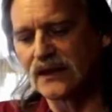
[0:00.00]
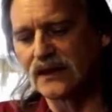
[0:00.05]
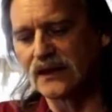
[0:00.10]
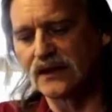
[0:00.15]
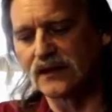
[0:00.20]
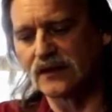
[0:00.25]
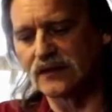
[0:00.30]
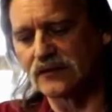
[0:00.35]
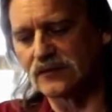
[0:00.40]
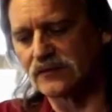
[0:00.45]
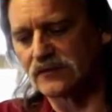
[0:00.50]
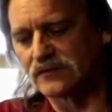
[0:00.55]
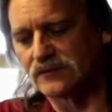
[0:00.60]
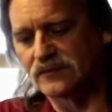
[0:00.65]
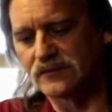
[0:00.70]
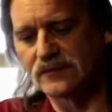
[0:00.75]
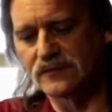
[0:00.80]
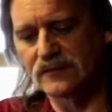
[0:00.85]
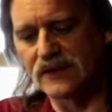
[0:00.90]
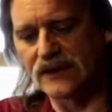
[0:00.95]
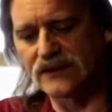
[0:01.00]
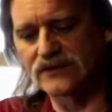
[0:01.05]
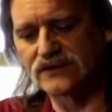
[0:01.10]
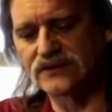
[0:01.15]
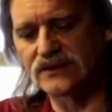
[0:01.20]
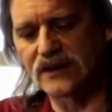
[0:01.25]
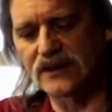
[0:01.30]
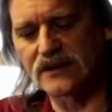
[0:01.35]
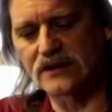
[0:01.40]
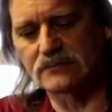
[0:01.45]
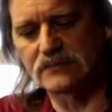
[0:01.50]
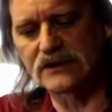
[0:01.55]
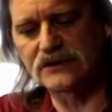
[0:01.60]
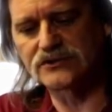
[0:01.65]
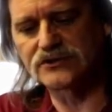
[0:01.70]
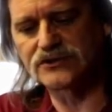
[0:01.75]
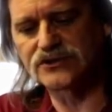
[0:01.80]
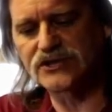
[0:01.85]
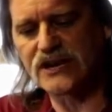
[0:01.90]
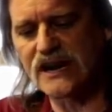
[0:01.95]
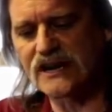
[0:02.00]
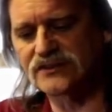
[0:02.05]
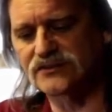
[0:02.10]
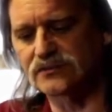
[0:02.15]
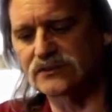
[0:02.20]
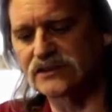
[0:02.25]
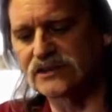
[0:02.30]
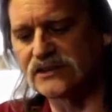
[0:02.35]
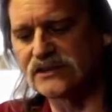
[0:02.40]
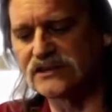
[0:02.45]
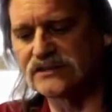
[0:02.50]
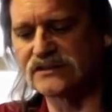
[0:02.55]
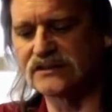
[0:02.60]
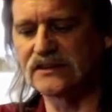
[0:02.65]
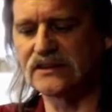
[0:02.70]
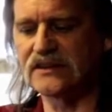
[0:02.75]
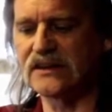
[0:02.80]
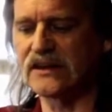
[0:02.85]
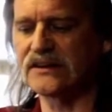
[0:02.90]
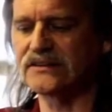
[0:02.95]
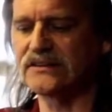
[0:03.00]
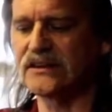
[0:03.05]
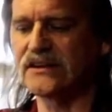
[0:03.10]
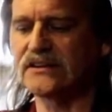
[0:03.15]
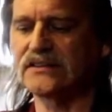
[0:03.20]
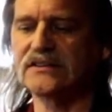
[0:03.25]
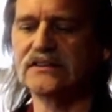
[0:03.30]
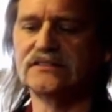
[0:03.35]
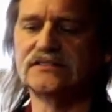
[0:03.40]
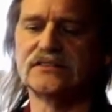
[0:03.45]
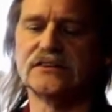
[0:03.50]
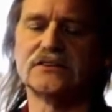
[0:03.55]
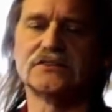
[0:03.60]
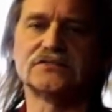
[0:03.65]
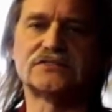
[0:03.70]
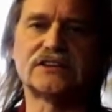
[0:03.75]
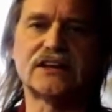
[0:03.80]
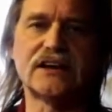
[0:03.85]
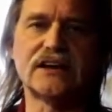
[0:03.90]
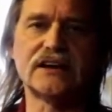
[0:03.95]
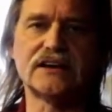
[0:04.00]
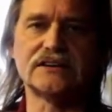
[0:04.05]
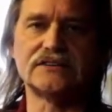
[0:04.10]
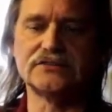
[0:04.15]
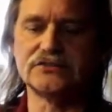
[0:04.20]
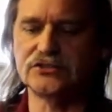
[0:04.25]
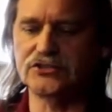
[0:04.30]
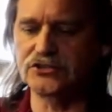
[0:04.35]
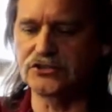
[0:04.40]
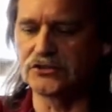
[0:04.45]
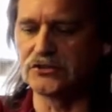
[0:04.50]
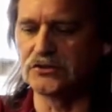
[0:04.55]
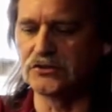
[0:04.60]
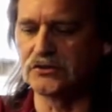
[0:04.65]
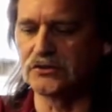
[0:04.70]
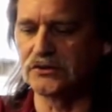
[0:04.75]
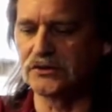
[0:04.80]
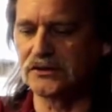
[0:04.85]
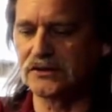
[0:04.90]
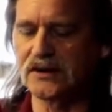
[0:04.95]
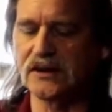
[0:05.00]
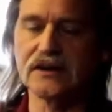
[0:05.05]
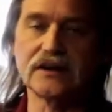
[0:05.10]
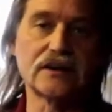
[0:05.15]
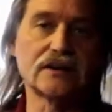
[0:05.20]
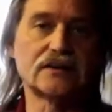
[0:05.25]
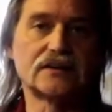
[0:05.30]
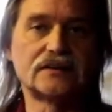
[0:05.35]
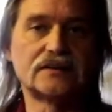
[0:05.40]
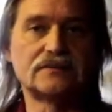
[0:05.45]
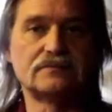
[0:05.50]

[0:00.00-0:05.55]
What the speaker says: And I'd take a bunch of shots with these, and then I'd take this outside and shoot, and then I'd